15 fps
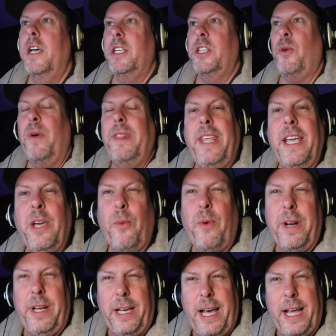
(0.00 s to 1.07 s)
So one thing you
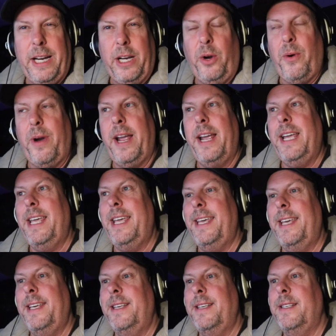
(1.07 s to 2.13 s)
want to kind of create
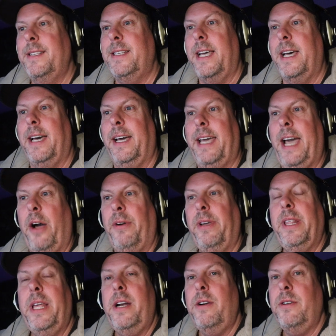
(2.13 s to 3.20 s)
is a
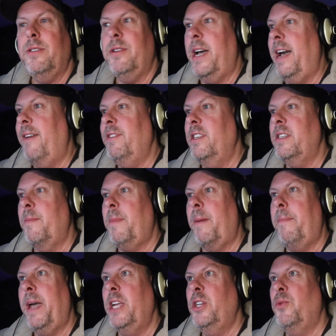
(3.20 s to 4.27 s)
calculator. So I have this on my
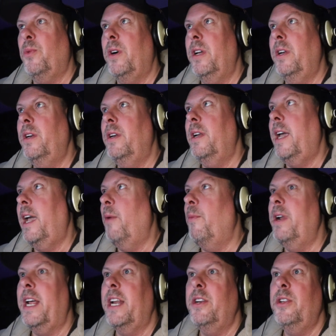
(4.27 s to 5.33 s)
page one, and
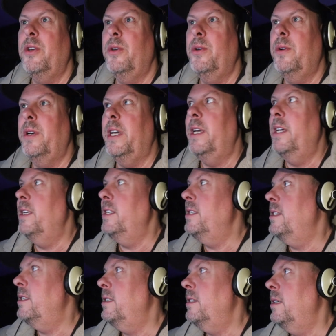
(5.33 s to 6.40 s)
what I do
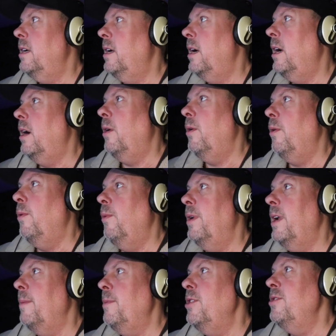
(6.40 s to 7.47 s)
is
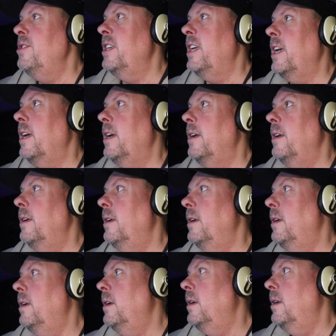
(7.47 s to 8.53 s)
when I'm using it,
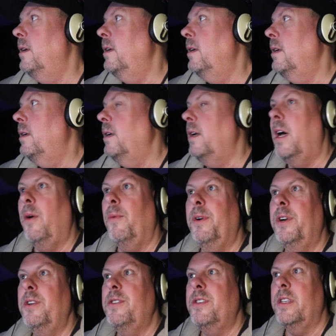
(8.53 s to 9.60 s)
I'll reduce